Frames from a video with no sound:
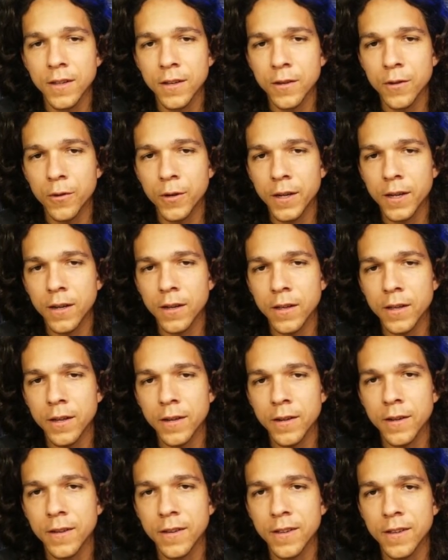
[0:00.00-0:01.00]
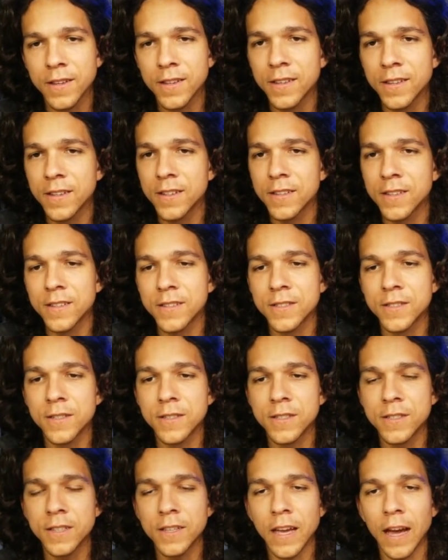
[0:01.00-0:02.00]
quickly to
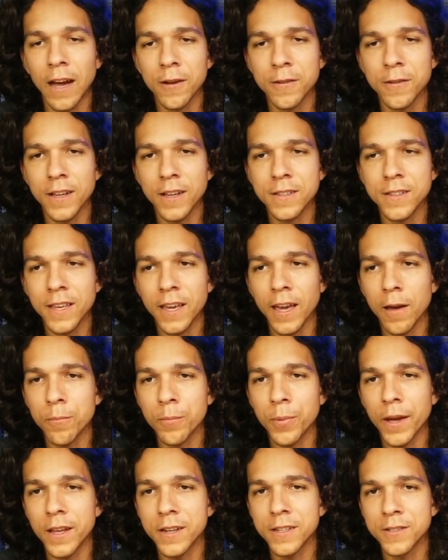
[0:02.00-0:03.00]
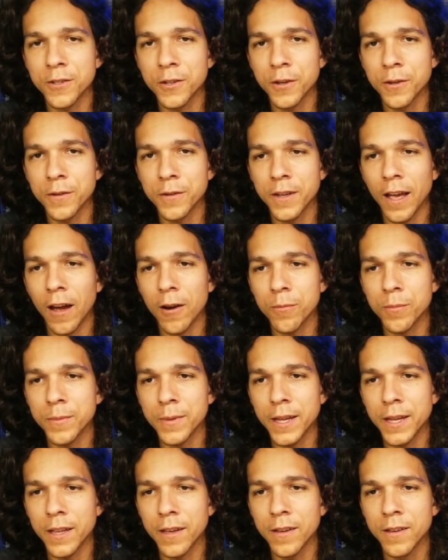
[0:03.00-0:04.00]
see how that campaign is going, how
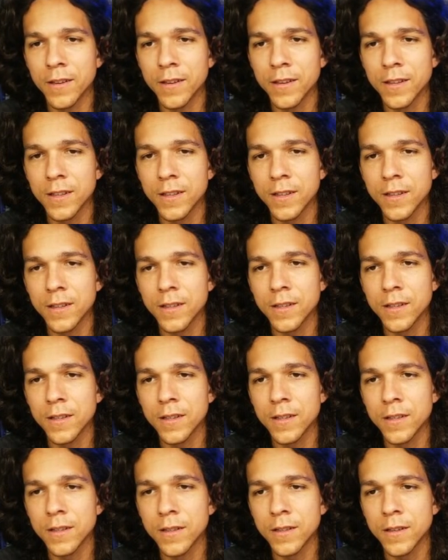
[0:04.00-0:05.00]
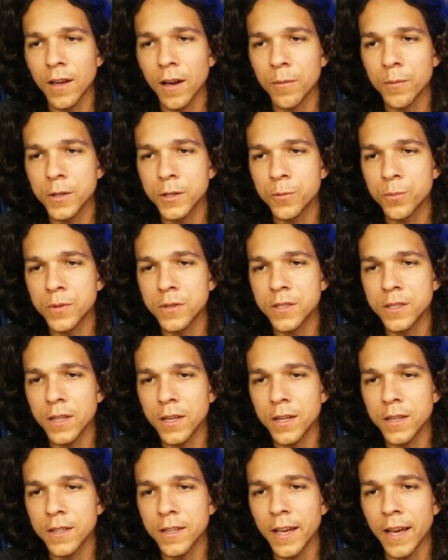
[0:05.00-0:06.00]
many how much
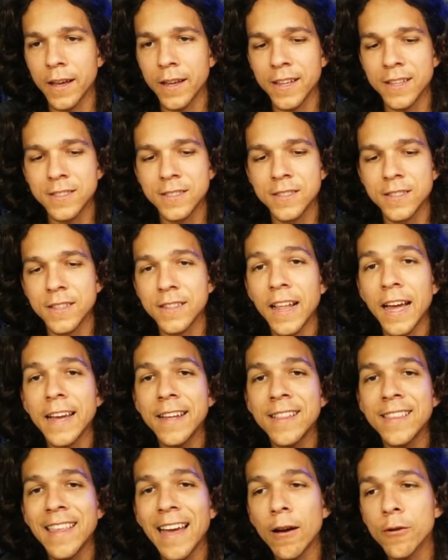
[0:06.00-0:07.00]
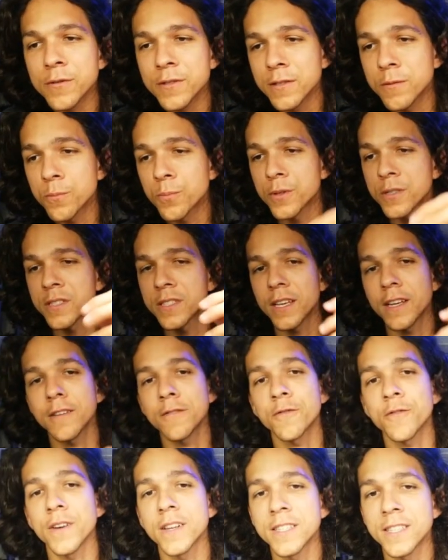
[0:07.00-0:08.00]
percent? Yeah, it's 9,000%
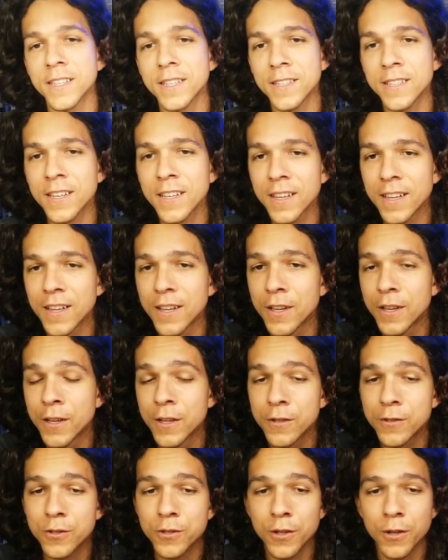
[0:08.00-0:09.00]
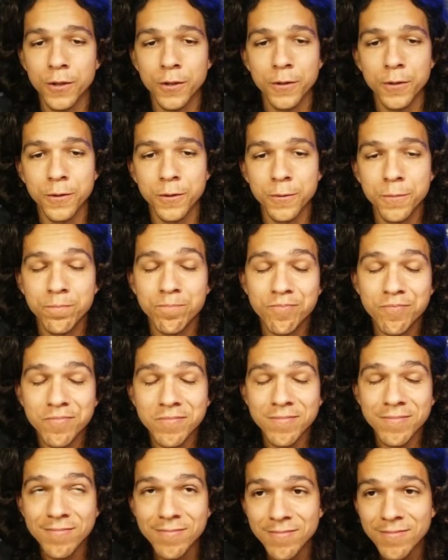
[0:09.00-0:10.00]
funded. So
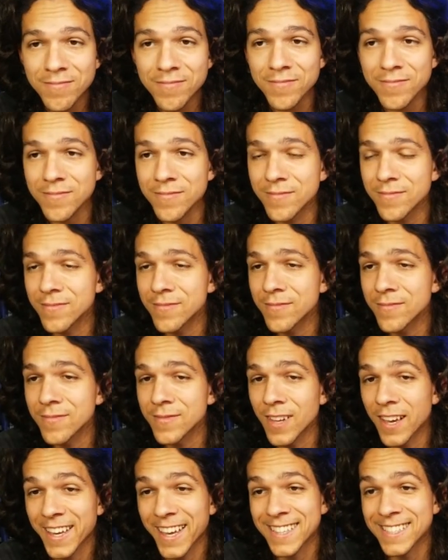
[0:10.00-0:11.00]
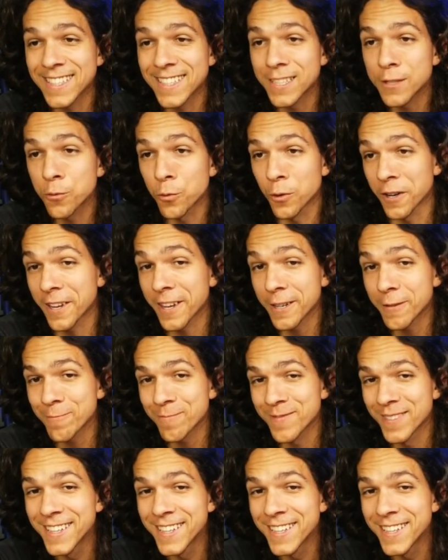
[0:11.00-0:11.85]
I guess it is working.